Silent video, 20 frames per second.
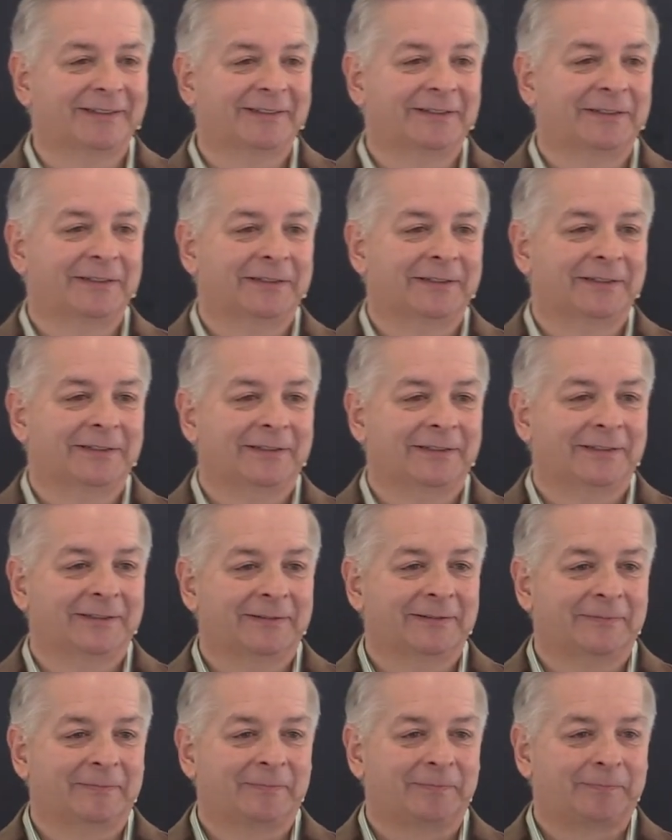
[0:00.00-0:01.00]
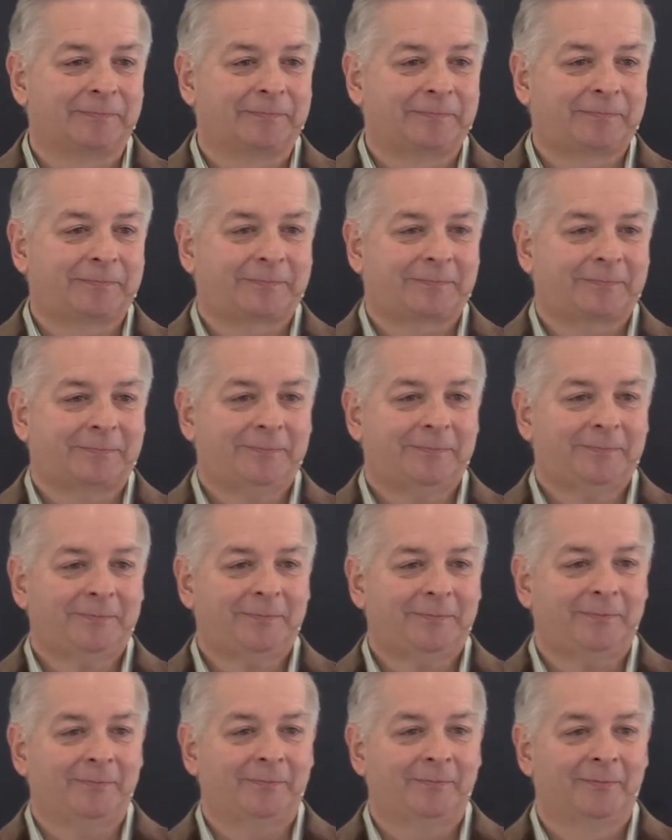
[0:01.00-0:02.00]

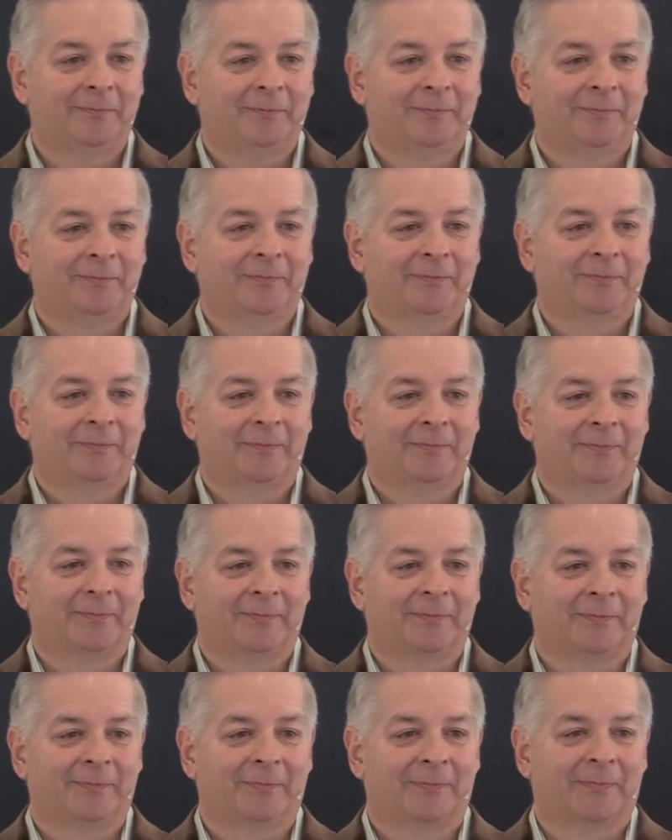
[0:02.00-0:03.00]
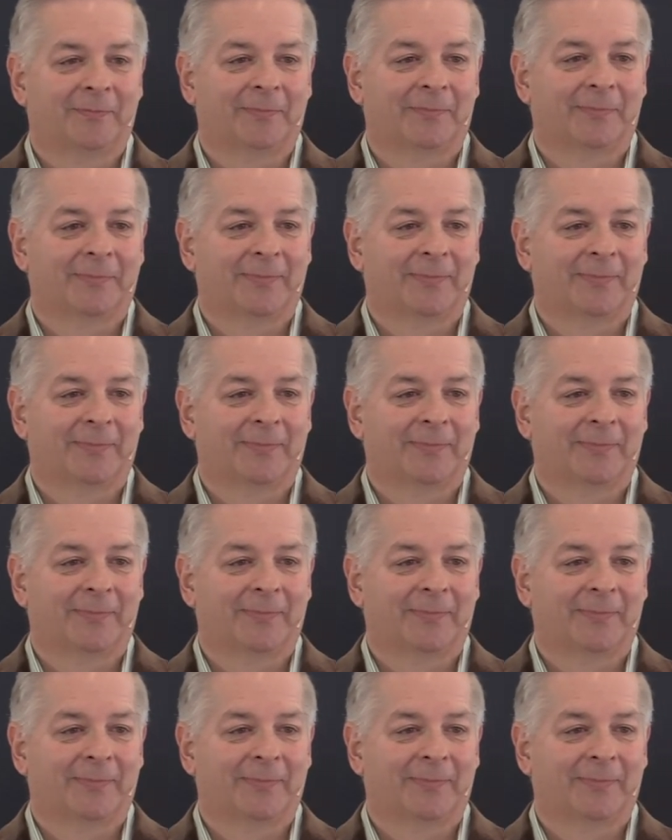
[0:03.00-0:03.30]
No one is speaking in this clip.